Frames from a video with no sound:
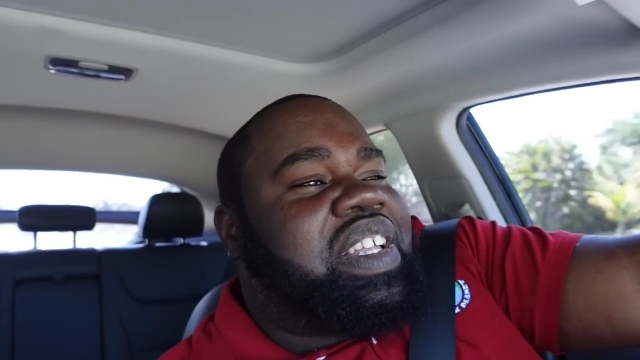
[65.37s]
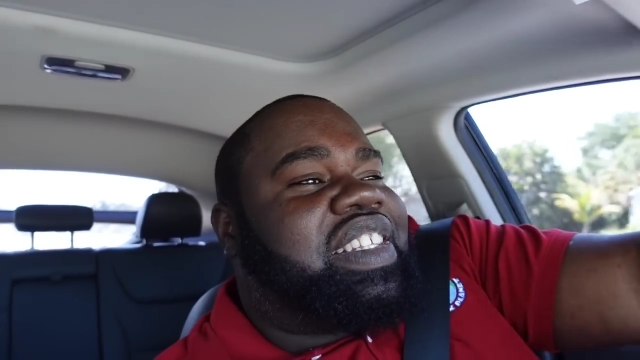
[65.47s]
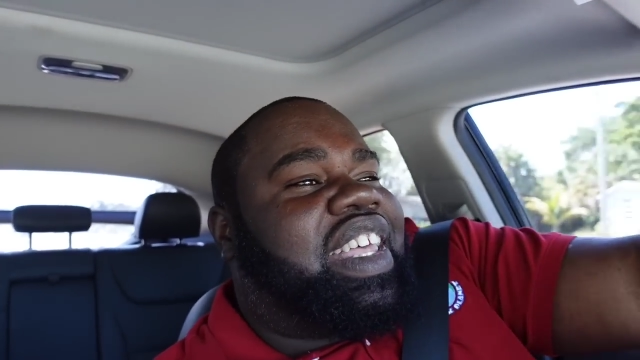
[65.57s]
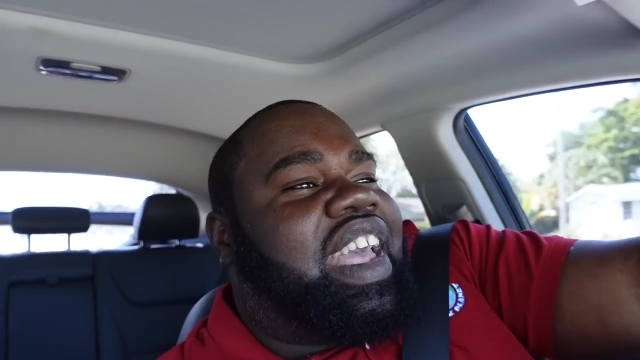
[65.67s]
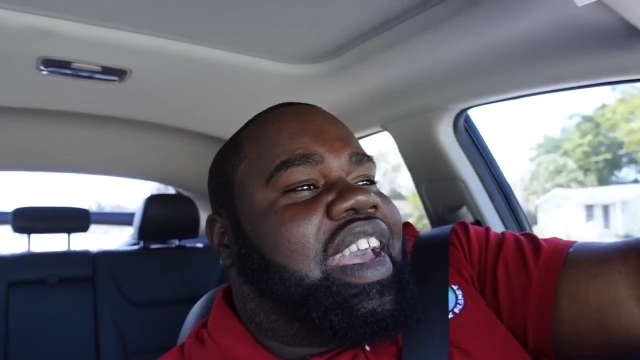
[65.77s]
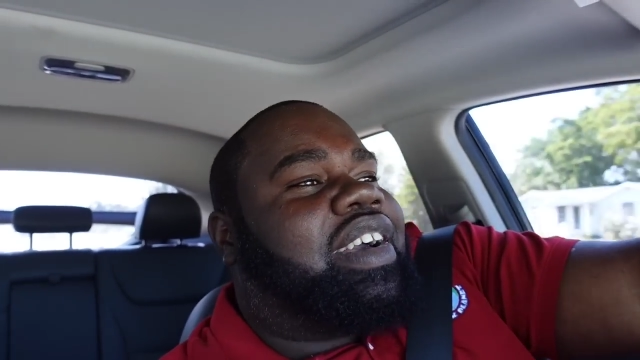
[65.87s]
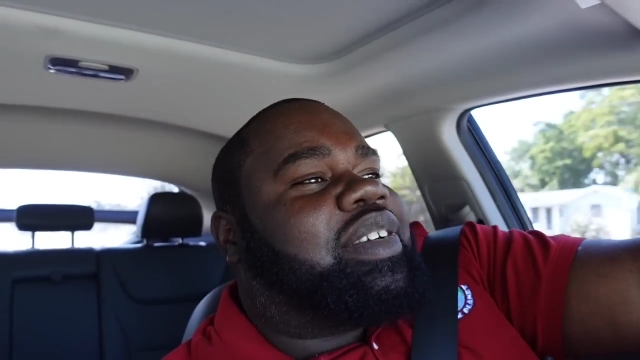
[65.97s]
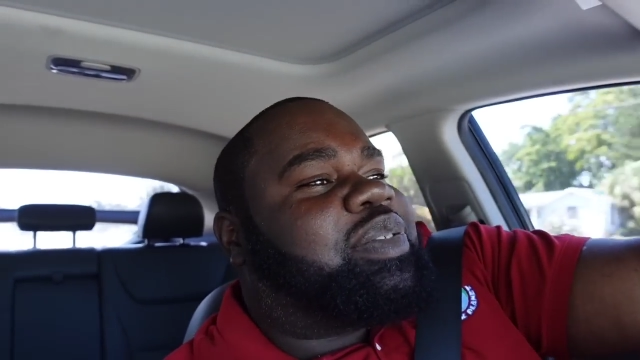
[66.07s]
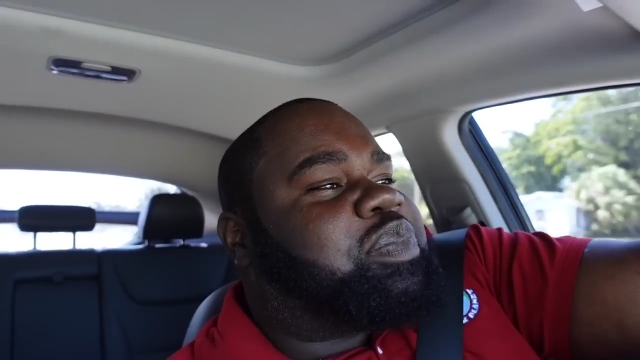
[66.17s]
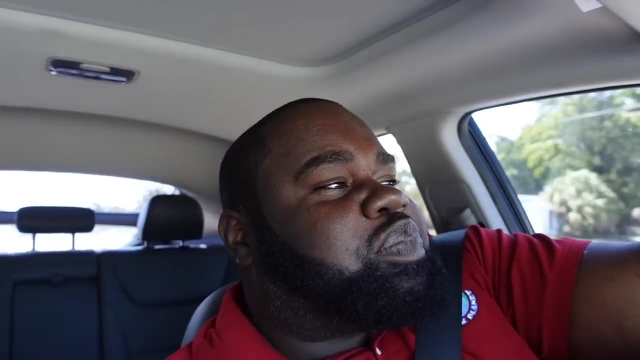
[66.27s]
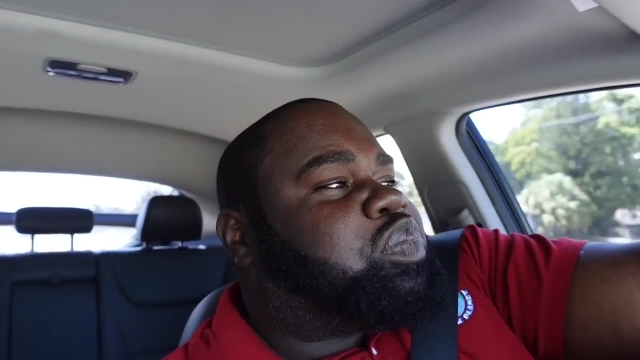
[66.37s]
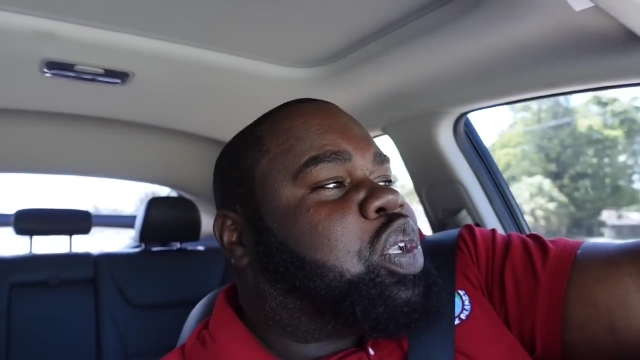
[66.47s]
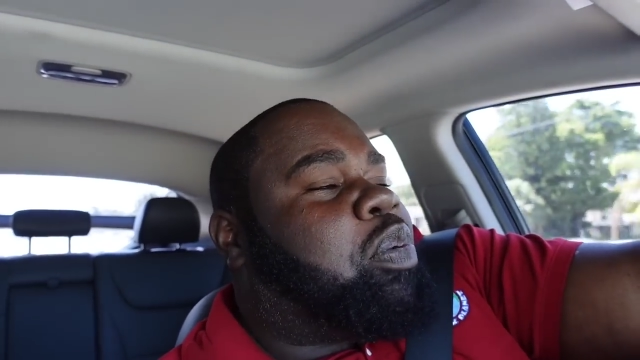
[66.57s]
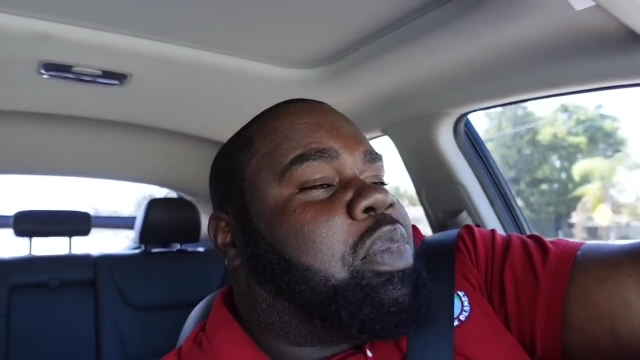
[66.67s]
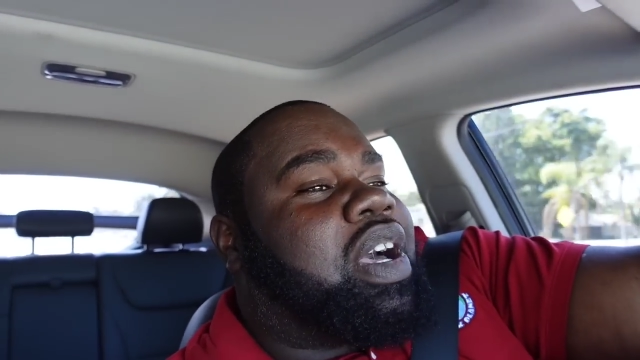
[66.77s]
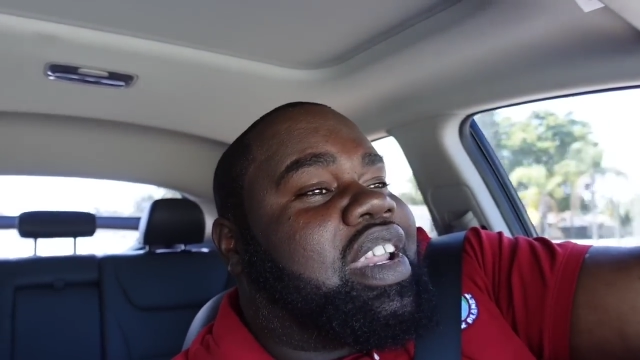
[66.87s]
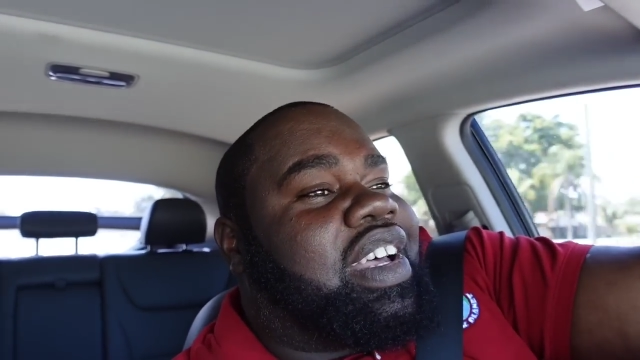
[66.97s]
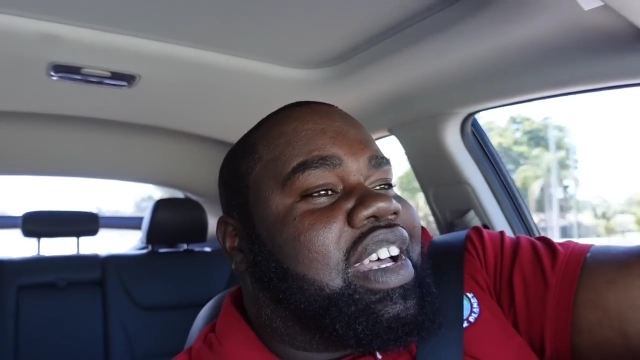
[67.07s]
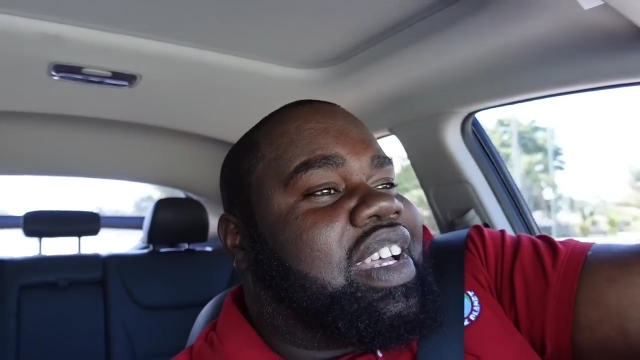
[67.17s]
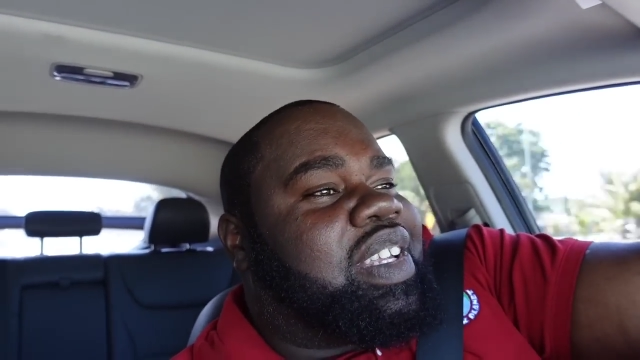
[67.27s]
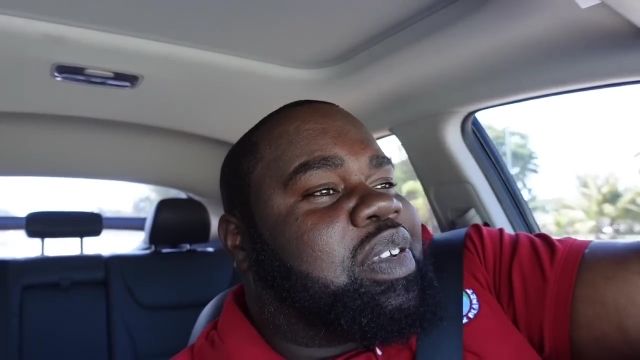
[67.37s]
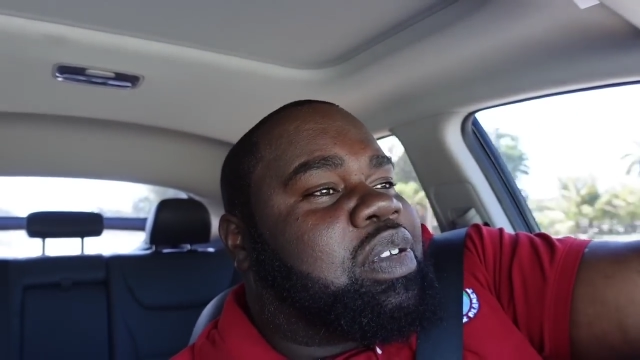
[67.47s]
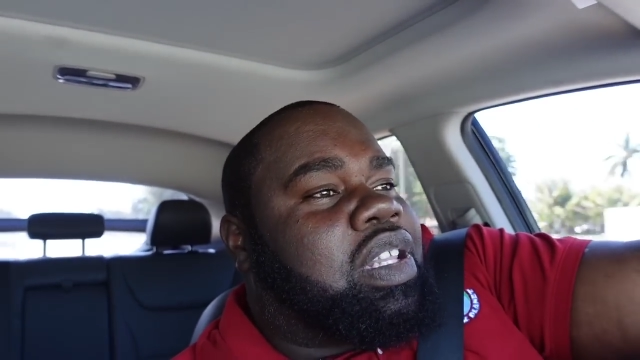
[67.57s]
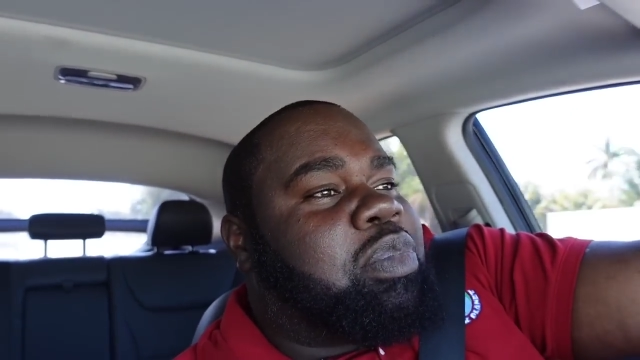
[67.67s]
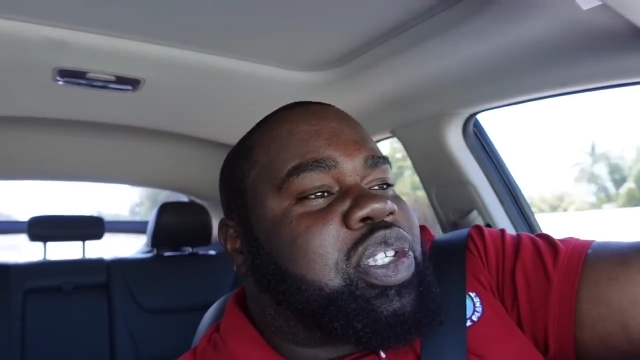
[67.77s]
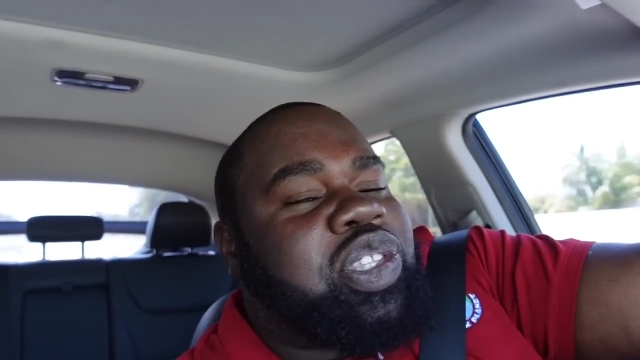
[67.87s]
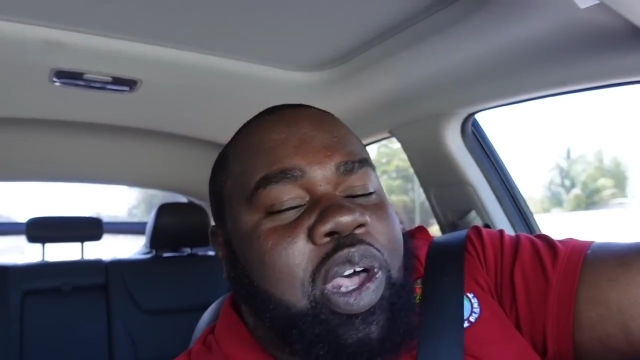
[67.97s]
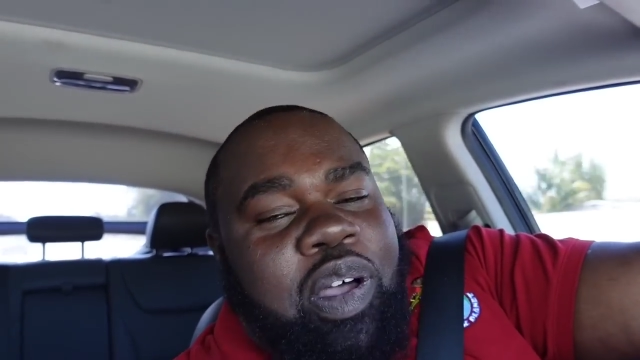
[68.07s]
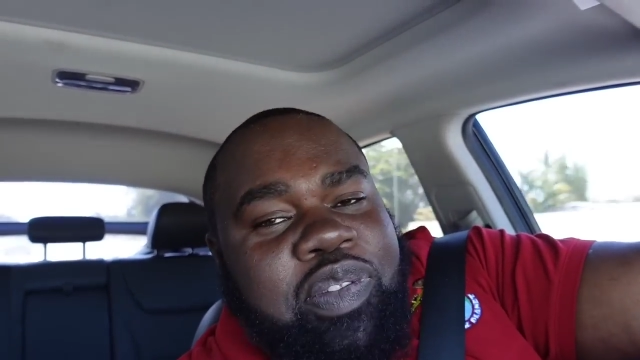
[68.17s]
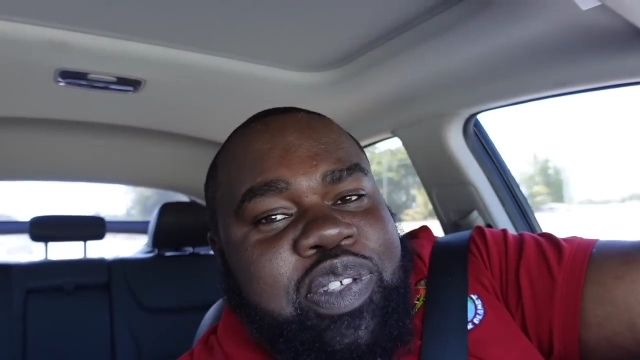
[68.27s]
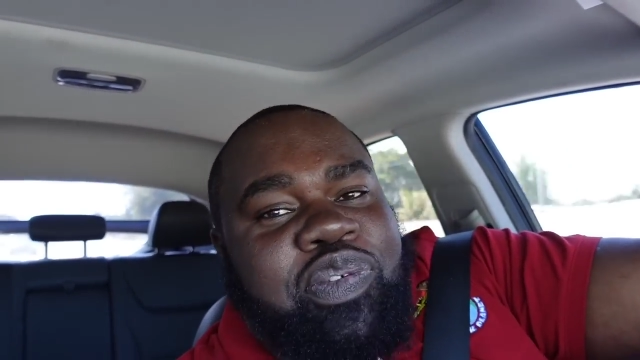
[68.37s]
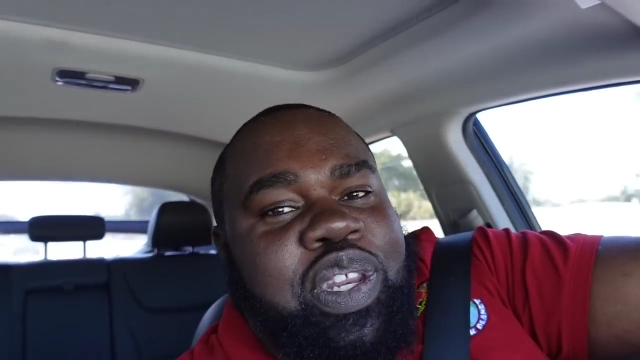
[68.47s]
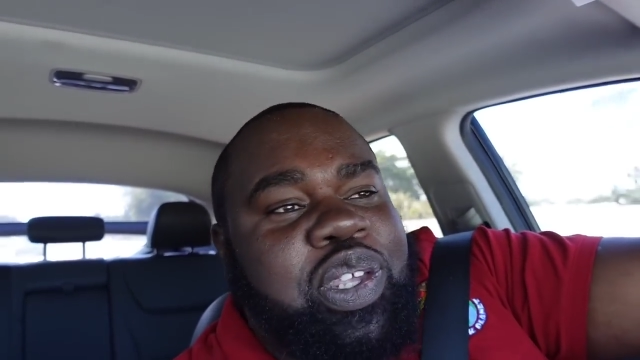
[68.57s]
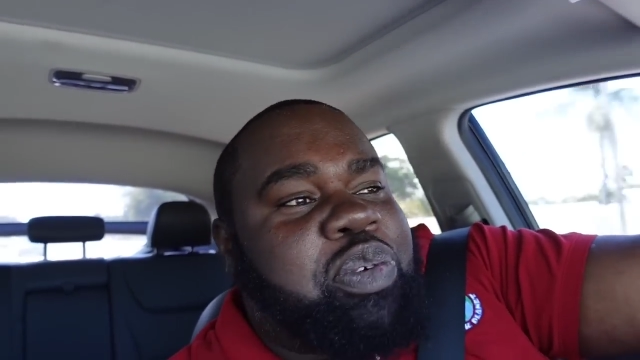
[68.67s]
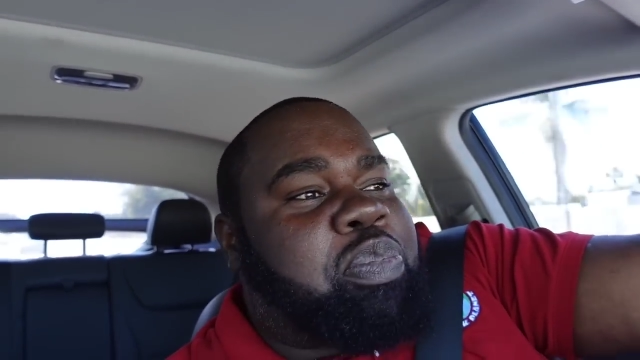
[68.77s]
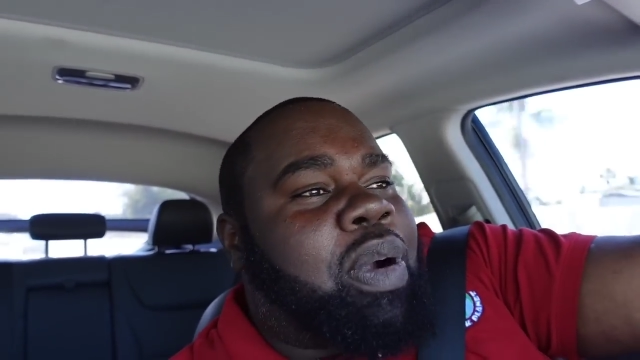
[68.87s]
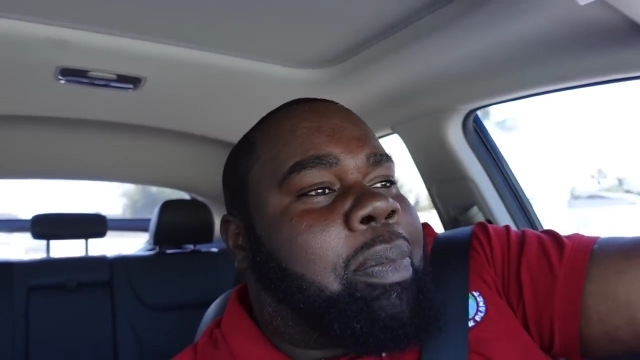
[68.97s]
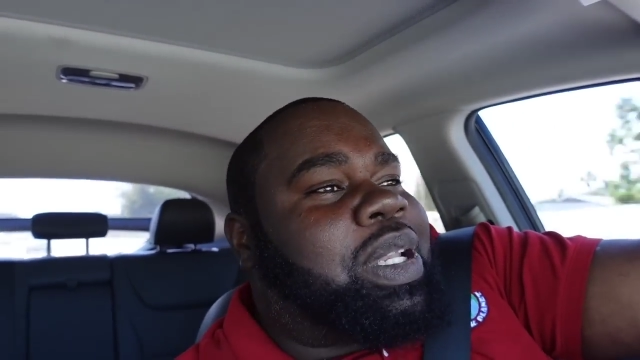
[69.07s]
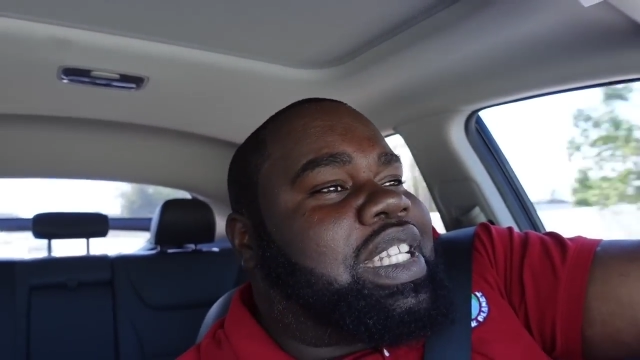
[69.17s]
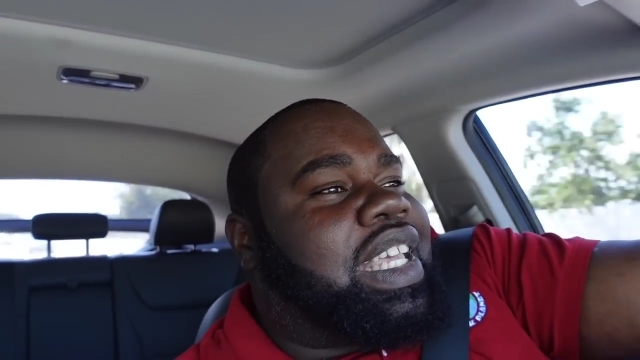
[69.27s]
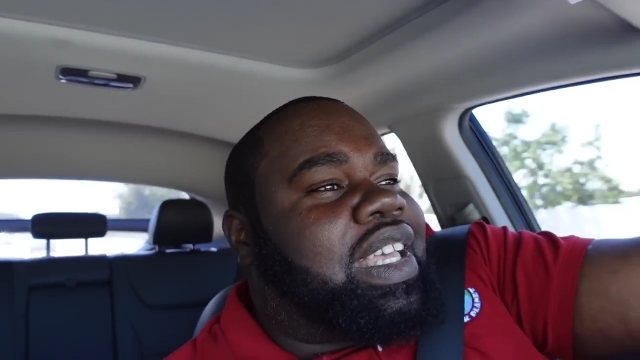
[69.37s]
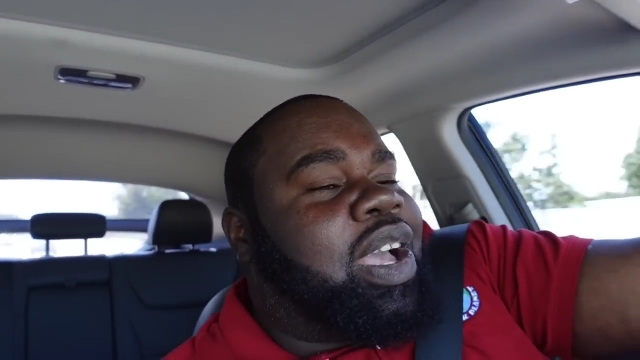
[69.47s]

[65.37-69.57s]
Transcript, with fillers: Damn. But uh, let me start off this video properly.